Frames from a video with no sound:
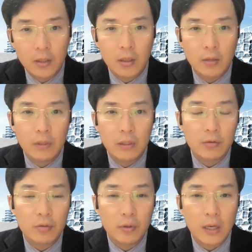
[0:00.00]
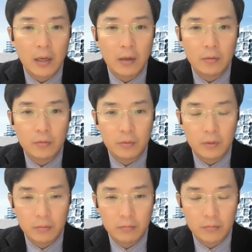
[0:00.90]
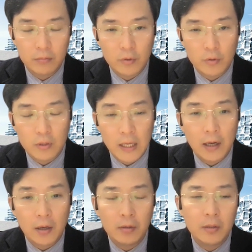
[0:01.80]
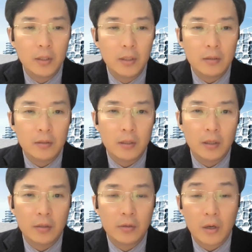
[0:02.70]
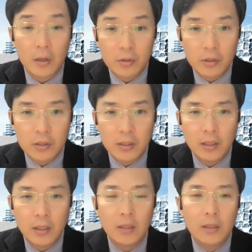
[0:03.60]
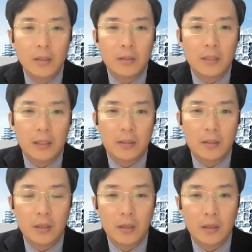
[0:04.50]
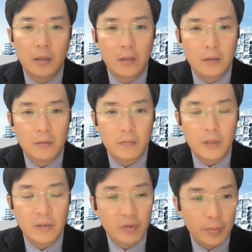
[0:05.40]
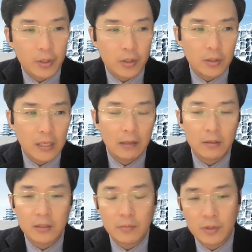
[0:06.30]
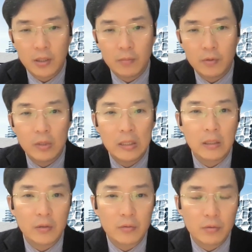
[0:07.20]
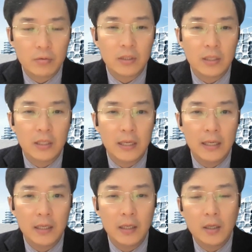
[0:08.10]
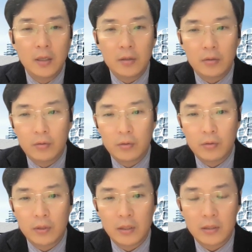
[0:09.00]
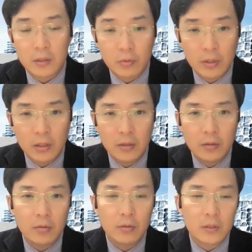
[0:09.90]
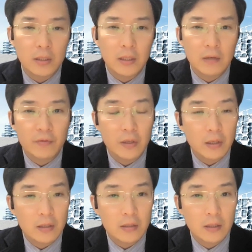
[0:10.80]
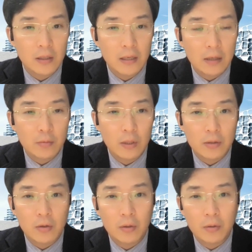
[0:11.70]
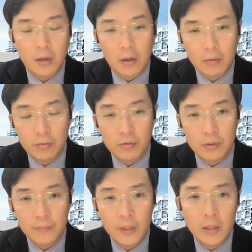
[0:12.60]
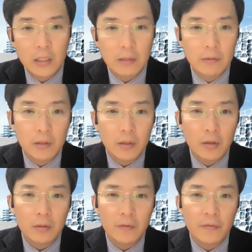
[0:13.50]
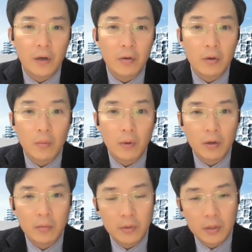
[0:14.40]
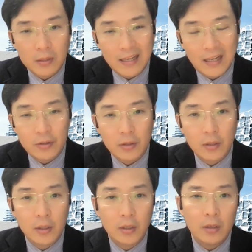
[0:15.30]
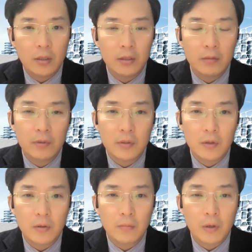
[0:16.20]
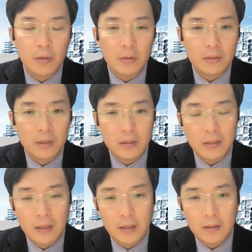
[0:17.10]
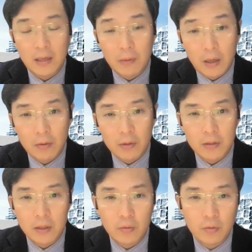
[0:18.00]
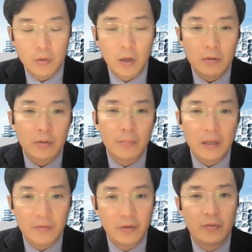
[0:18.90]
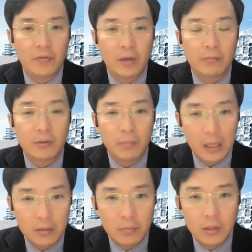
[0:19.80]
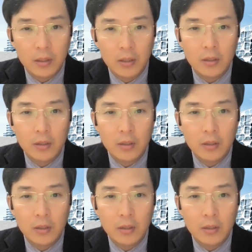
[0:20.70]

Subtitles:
We need to have to tell the neurologist that if a patient had a symptom, you need to do CTA to do the screen to see if it is a large vascular occlusion. Even though the infarctal volume is larger, even though more than 6 time hours, they could also benefit from thrombectomy.